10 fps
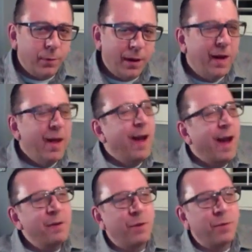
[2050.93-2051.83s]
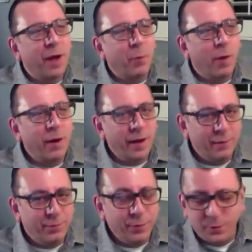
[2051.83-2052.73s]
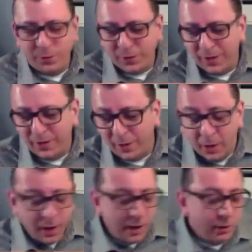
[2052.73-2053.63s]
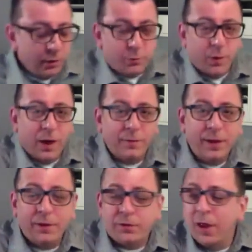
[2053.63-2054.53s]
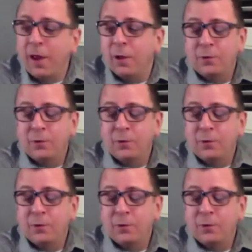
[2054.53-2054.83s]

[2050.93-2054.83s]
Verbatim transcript: And I don't know that I want any food that, you know, look, we're having these.